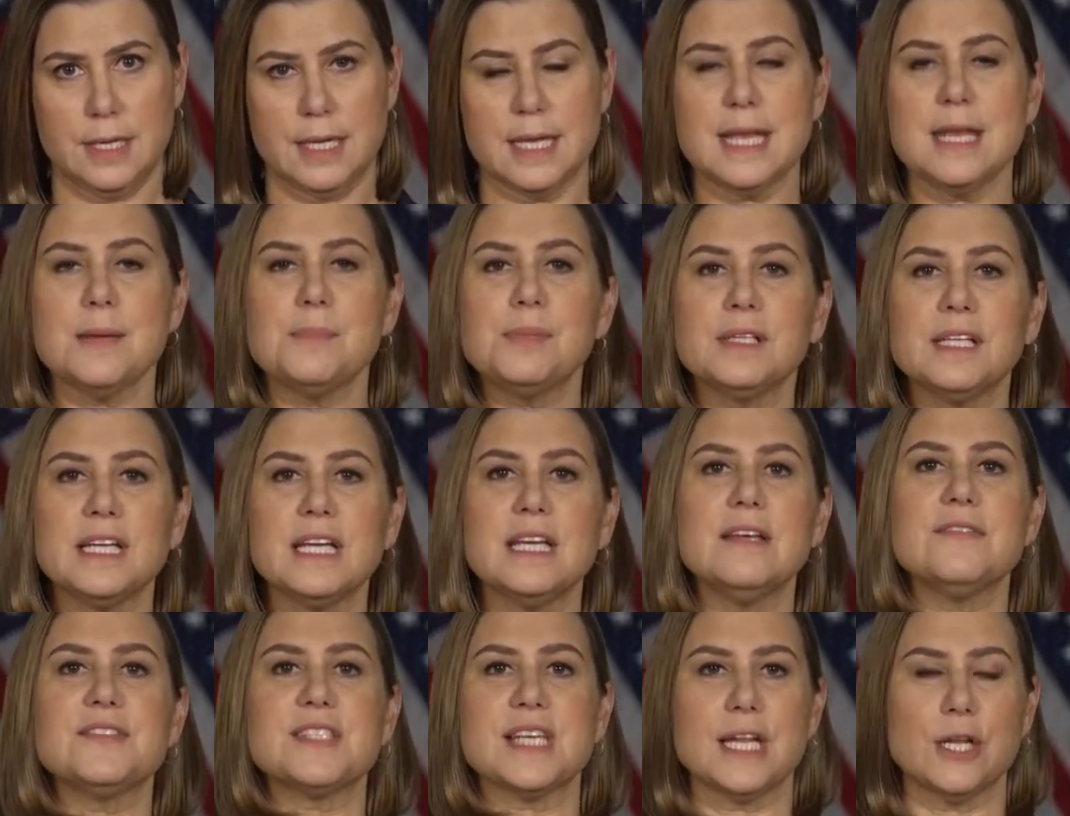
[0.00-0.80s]
He
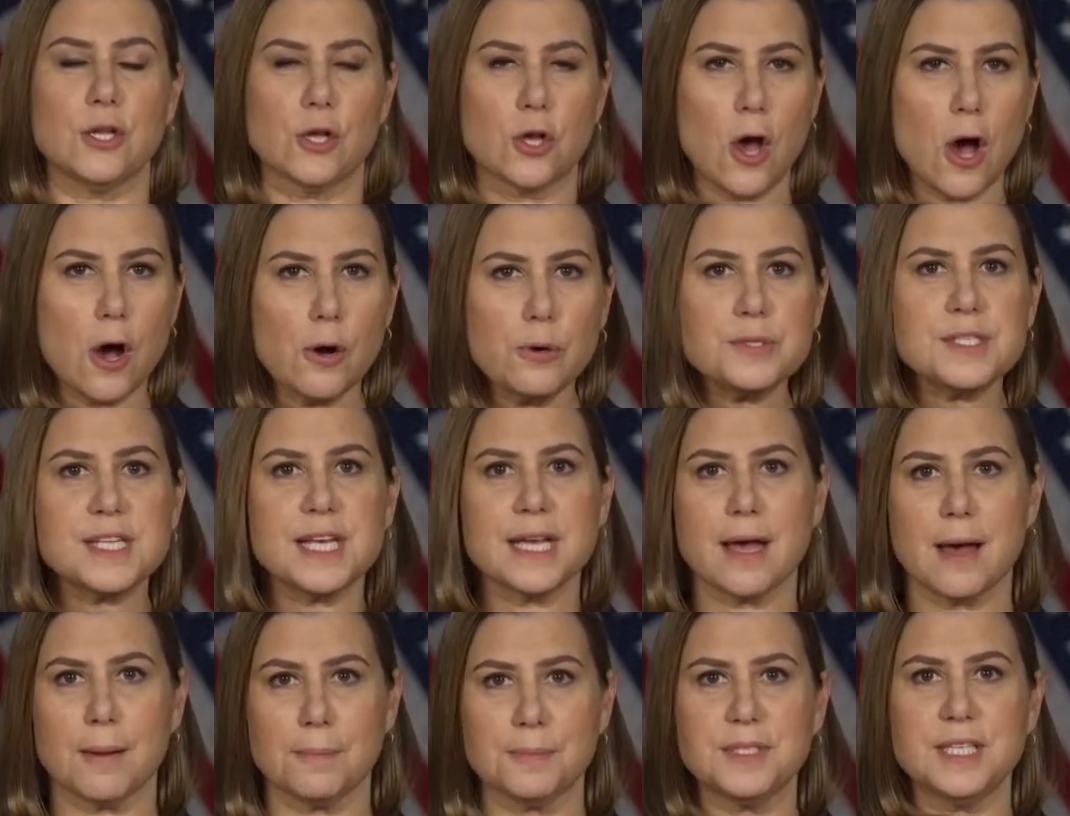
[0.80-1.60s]
believes in
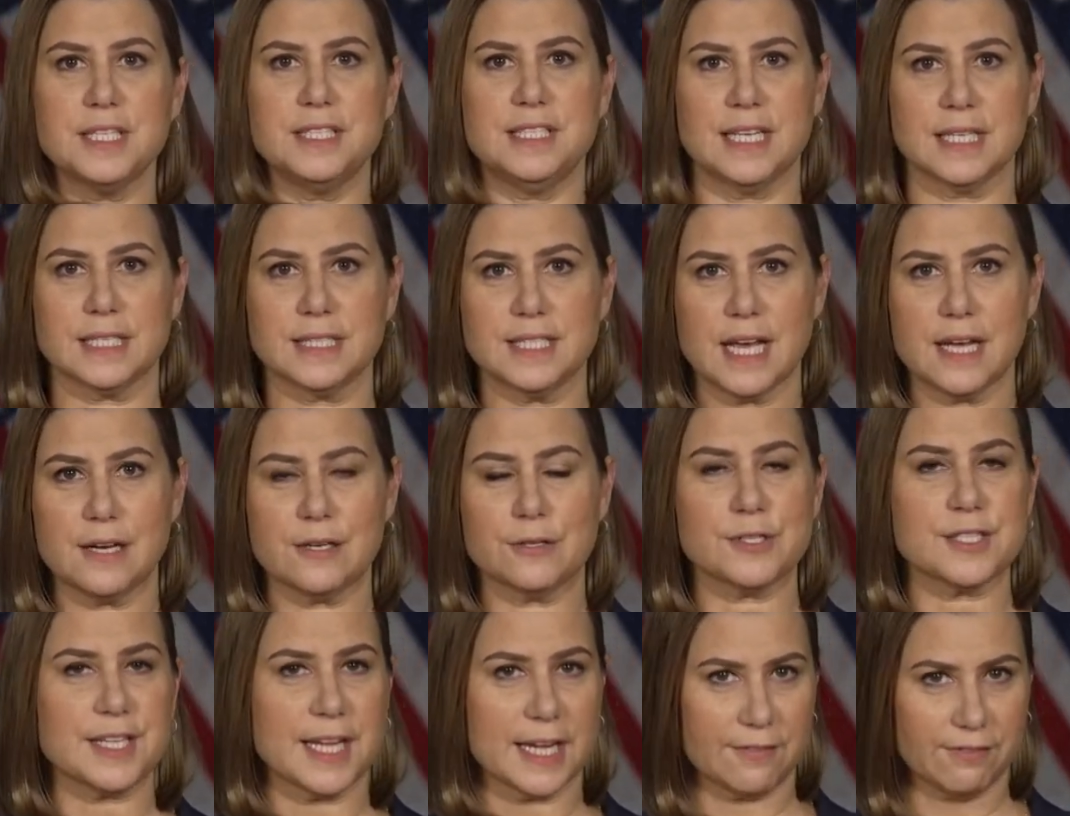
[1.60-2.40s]
cozying up to
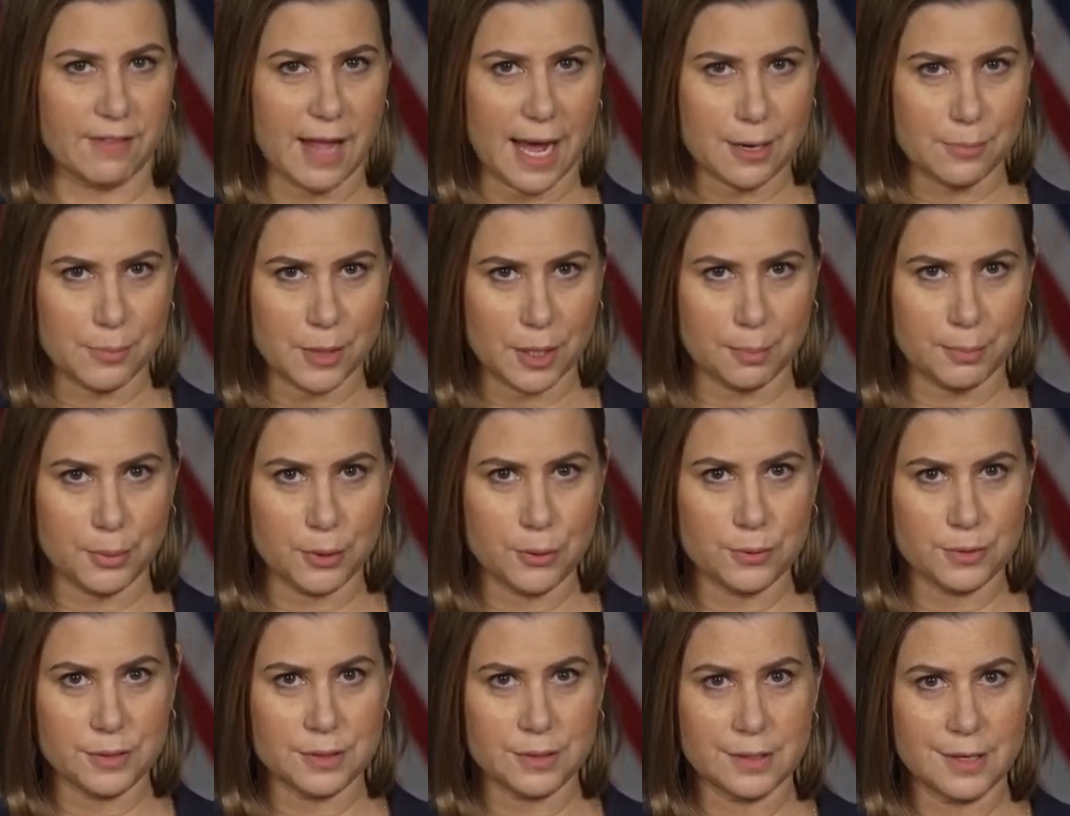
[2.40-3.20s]
dictators like Vladimir
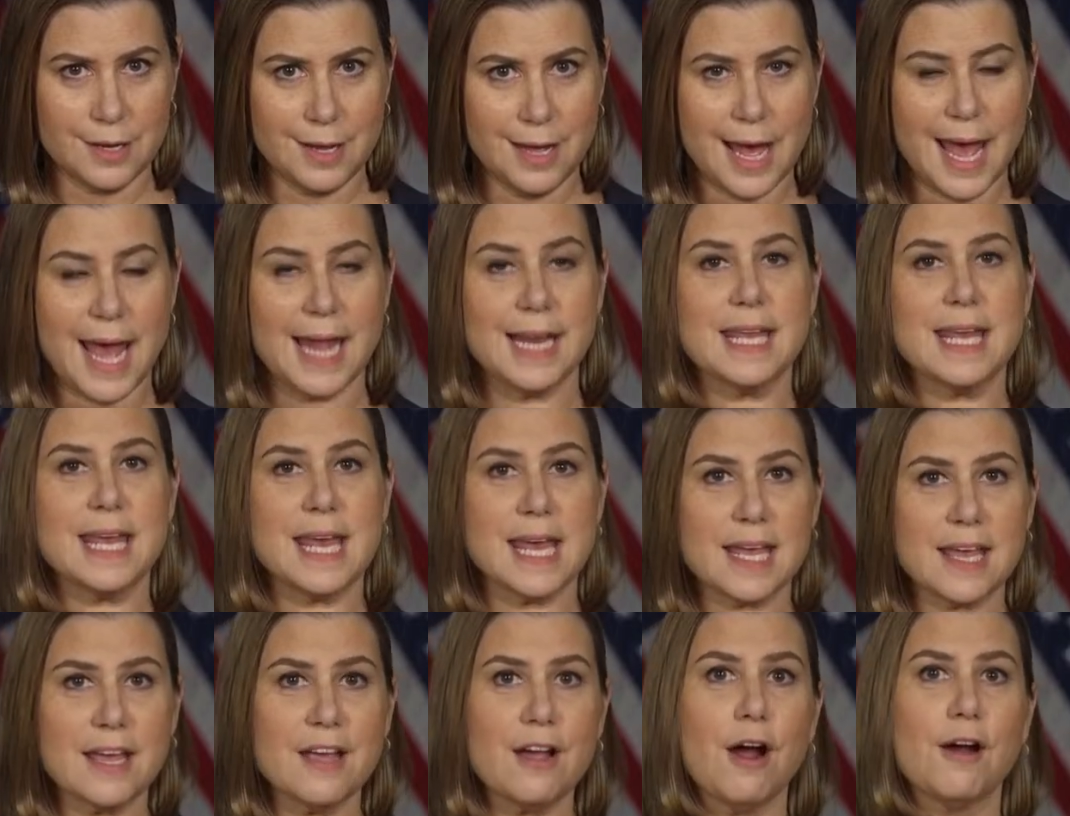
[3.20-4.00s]
Putin and
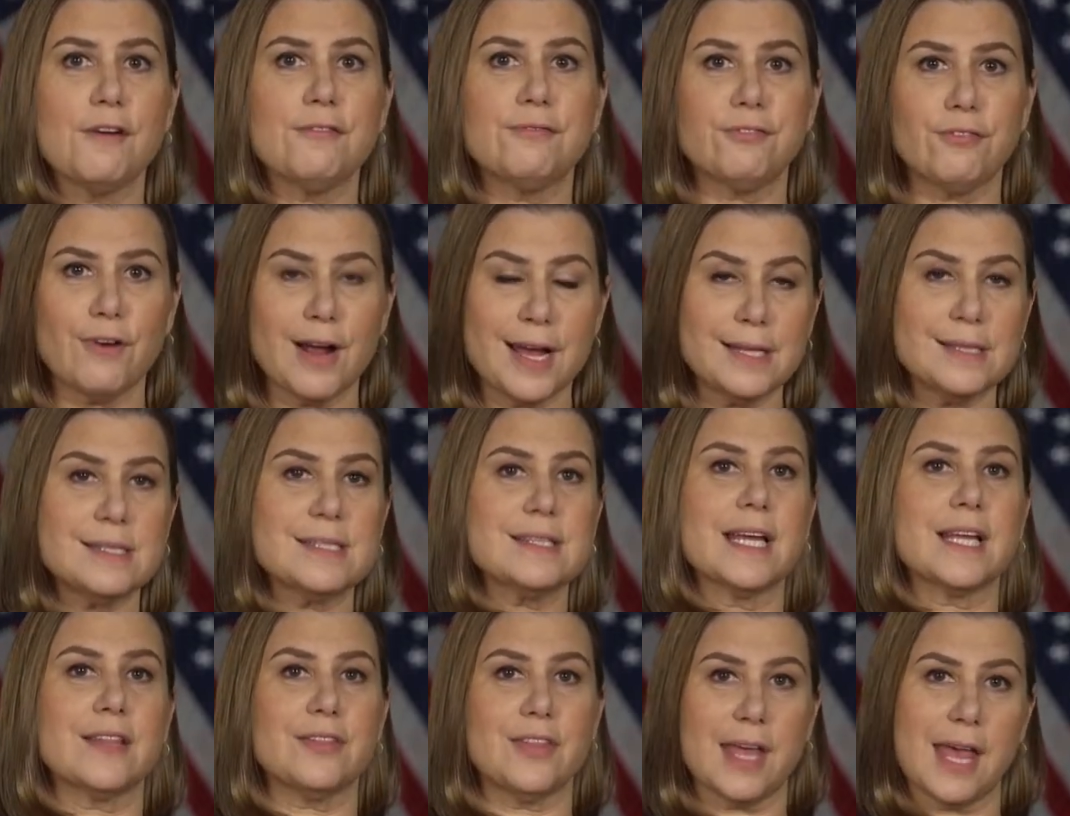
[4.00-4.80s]
kicking our friends
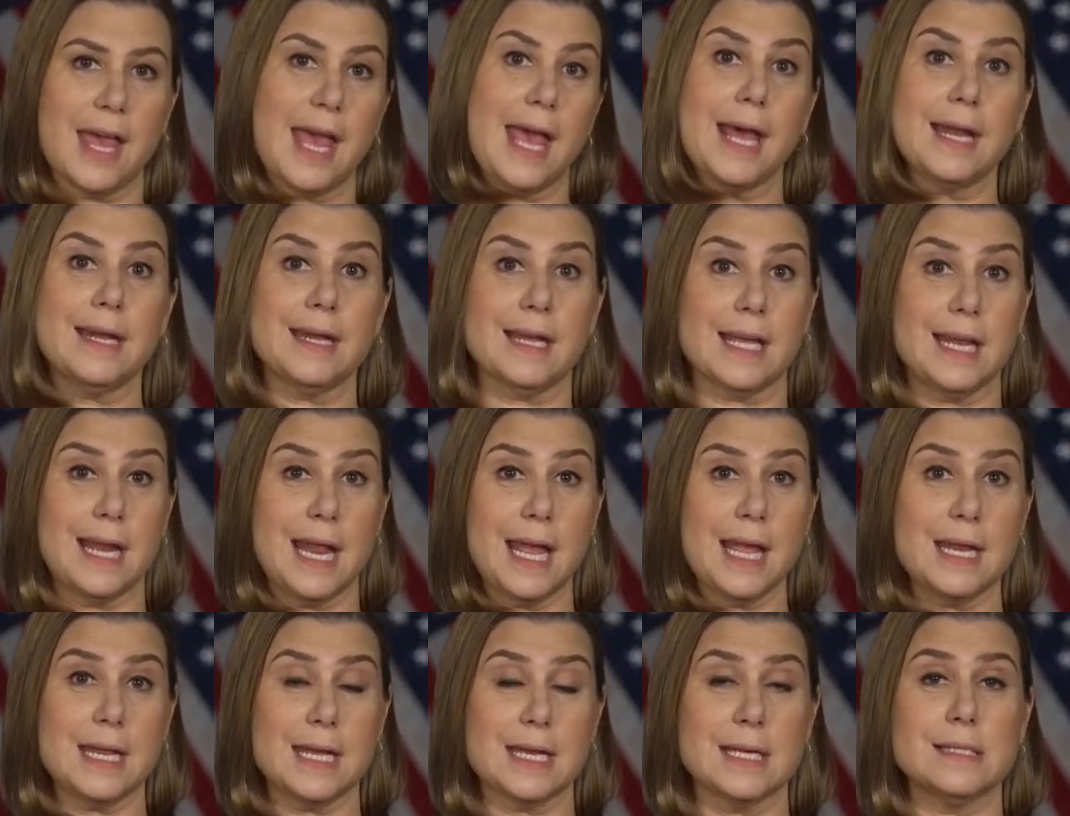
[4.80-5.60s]
like the
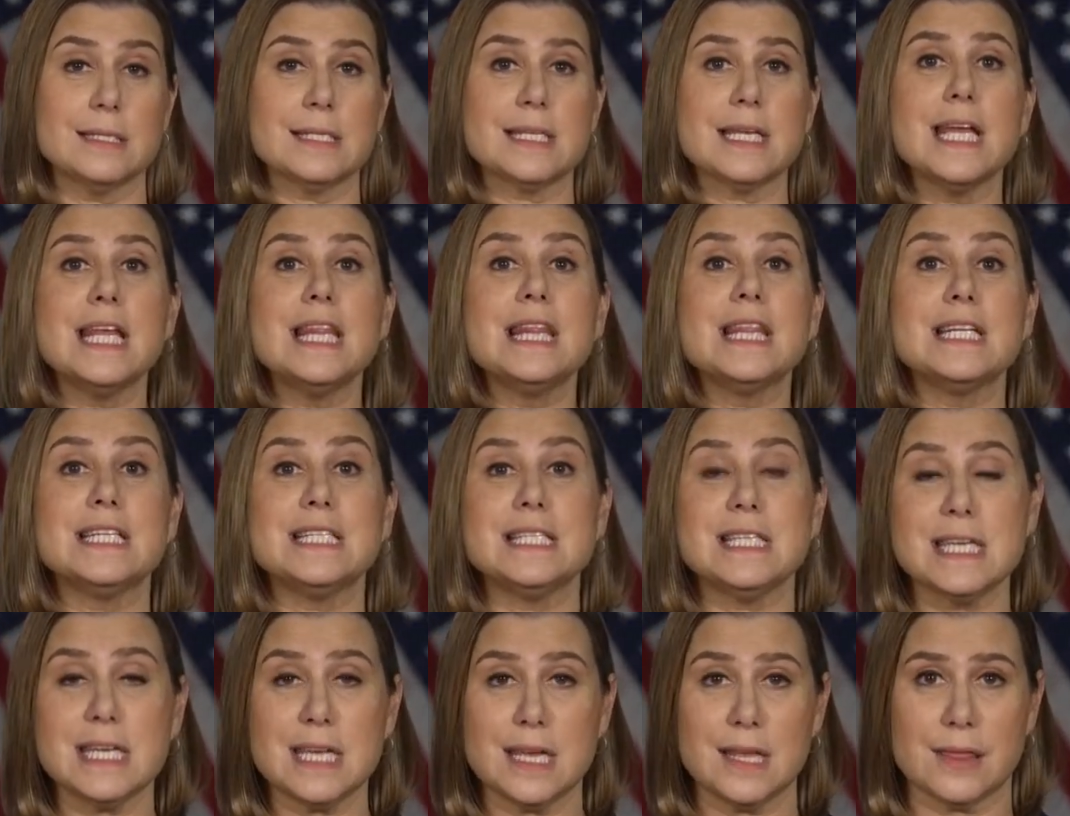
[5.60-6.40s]
Canadians in the
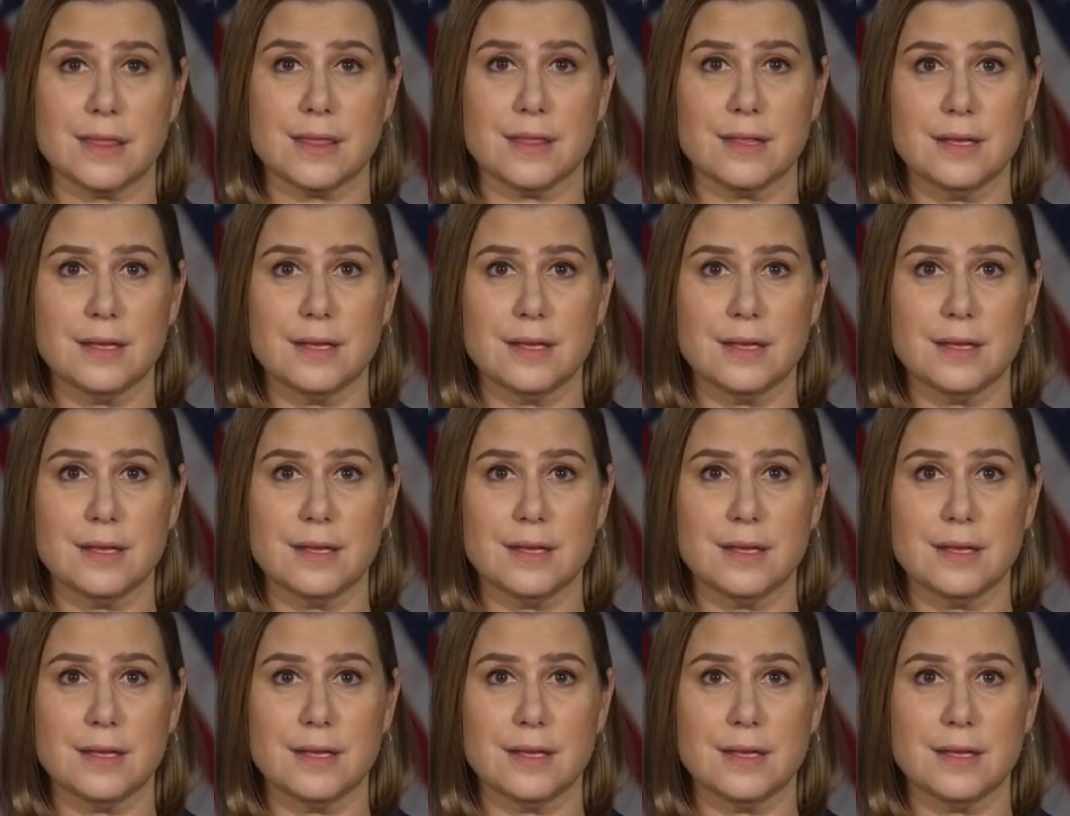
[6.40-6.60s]
teeth.